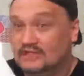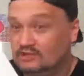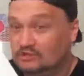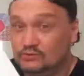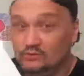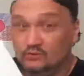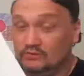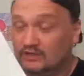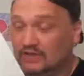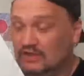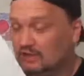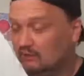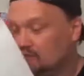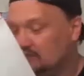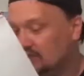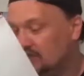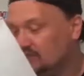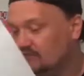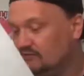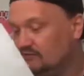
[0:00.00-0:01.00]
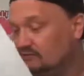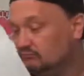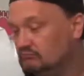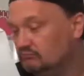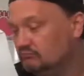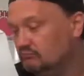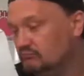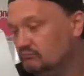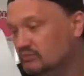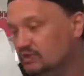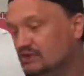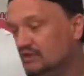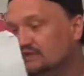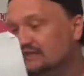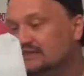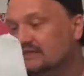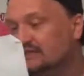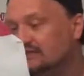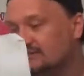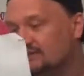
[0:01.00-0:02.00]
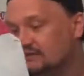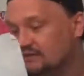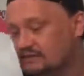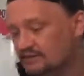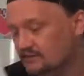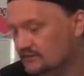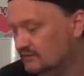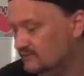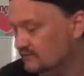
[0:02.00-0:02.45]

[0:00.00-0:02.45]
that shooting game even existed